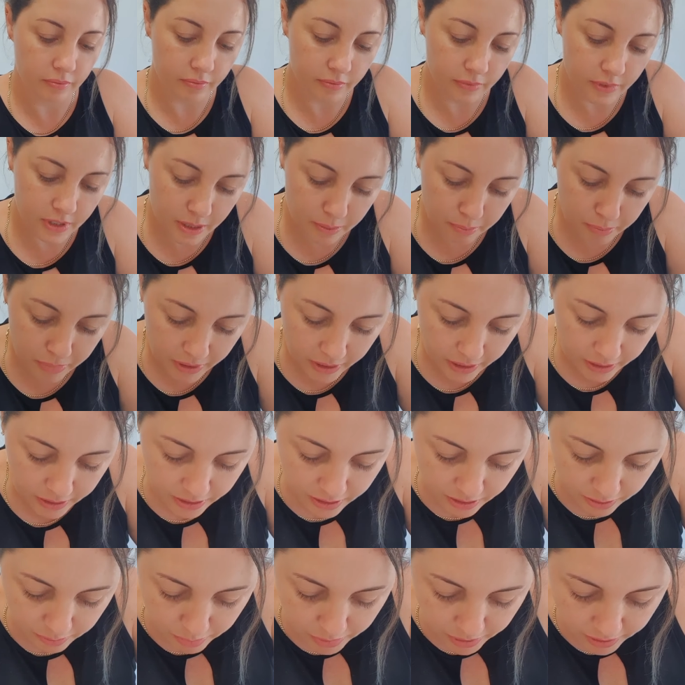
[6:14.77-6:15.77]
Dip it into
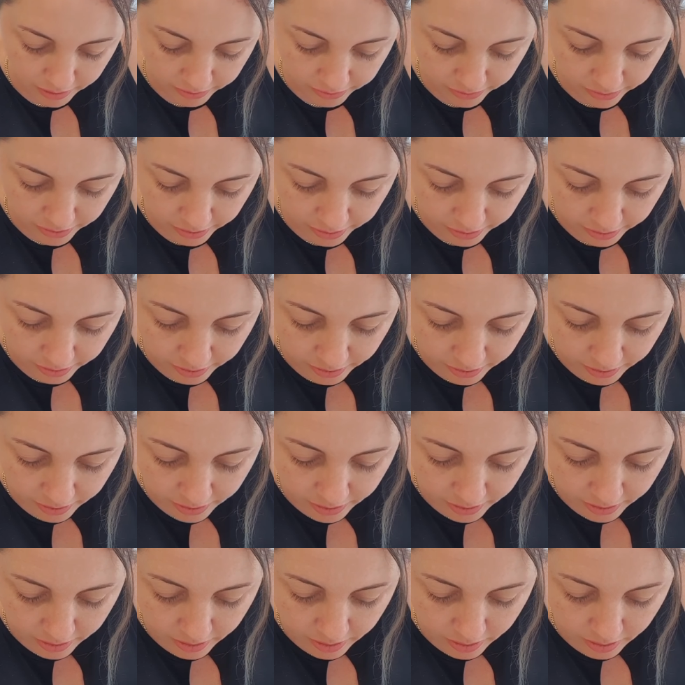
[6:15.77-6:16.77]
a bit of the
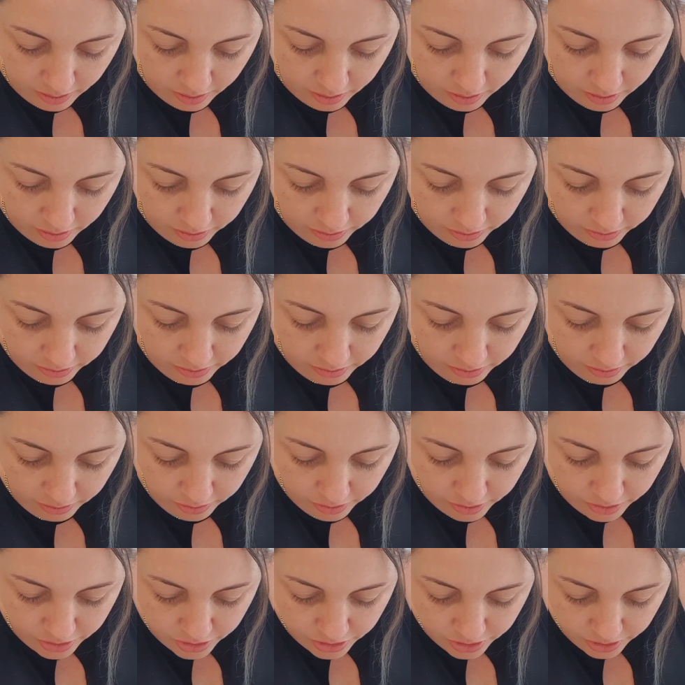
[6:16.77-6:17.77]

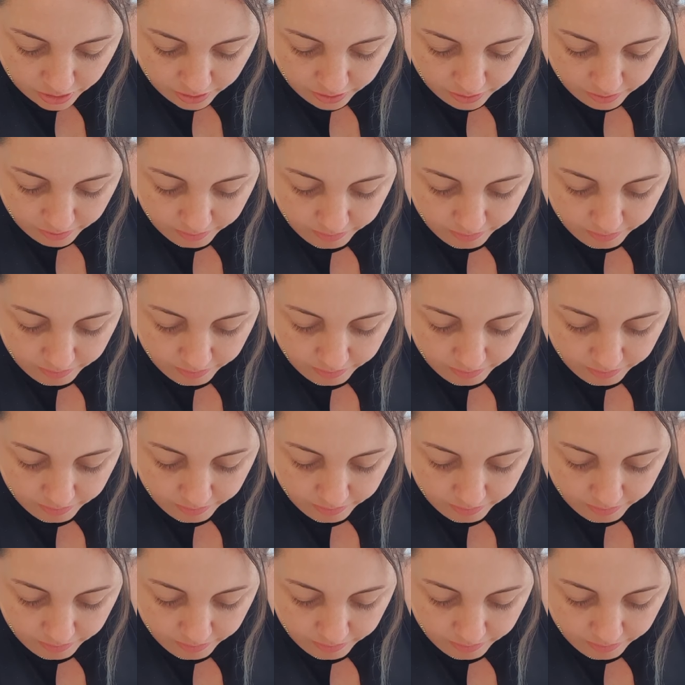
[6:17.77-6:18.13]
solution.